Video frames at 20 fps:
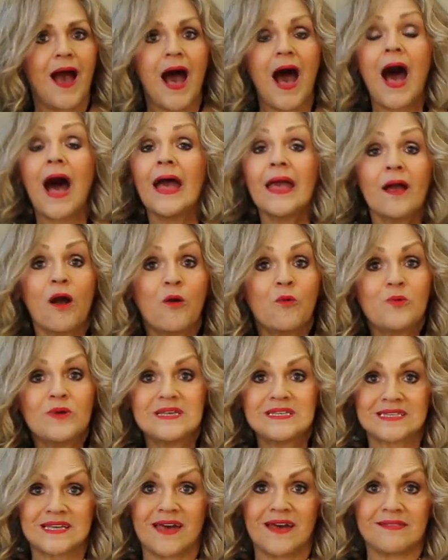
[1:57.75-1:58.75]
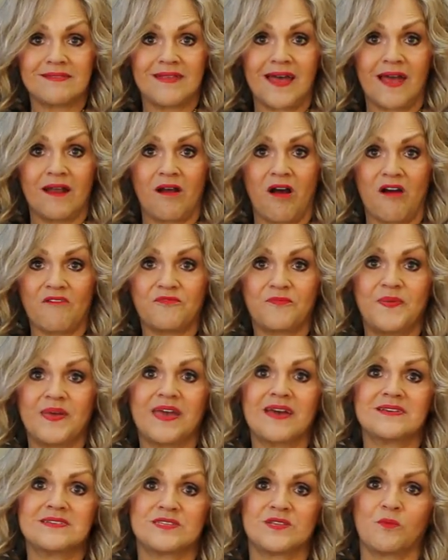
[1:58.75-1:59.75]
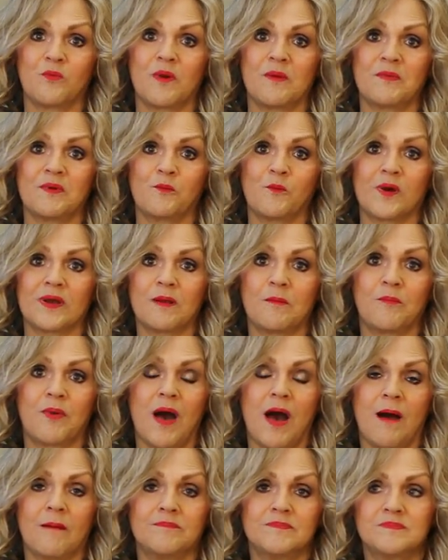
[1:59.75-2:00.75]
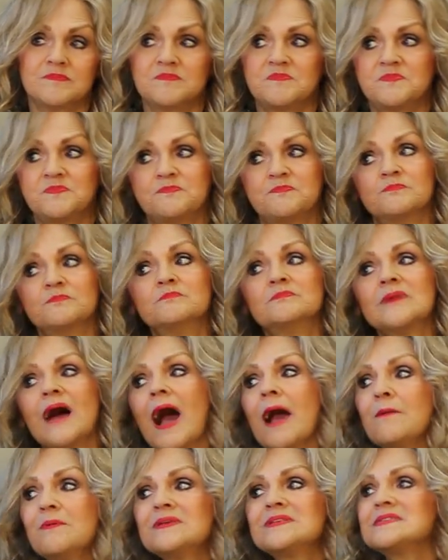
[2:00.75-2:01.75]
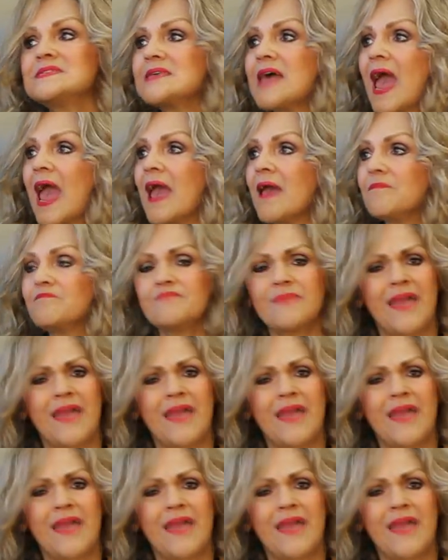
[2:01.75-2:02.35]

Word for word: I always cut that off because the women want to bob. I would say